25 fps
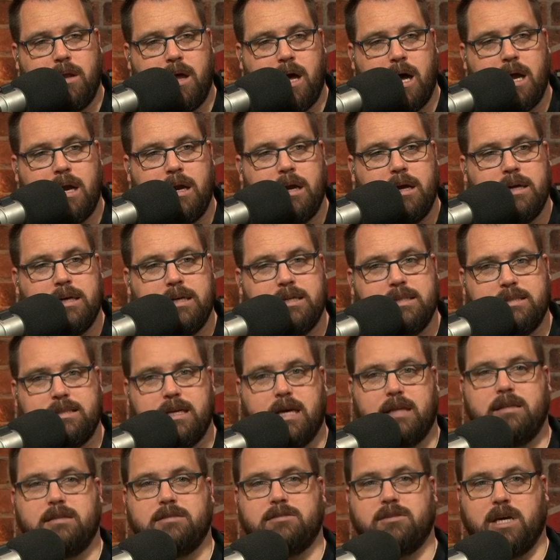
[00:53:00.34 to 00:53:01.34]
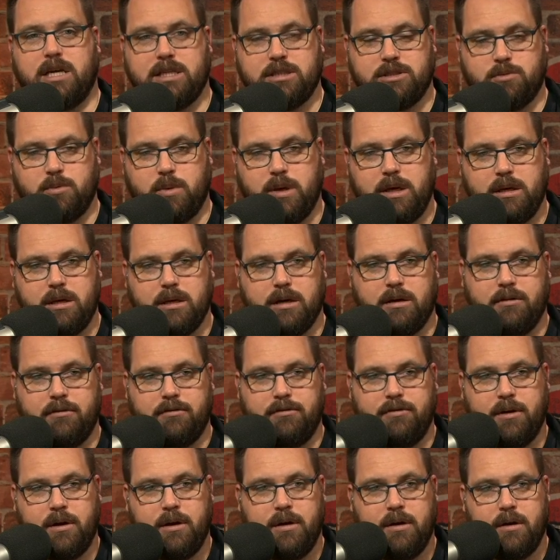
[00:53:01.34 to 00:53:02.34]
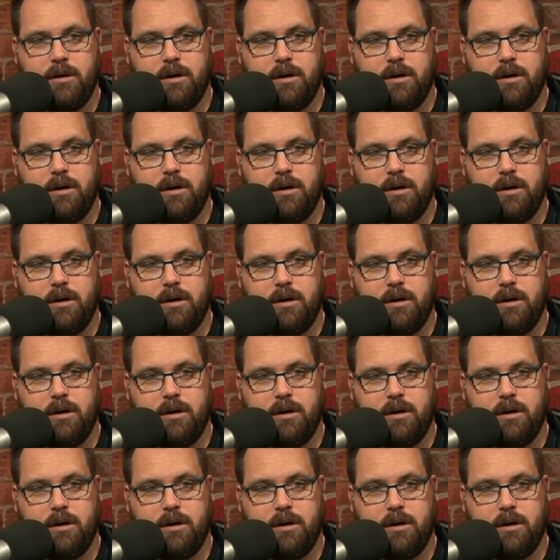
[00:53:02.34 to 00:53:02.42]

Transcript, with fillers: a lot said this last week of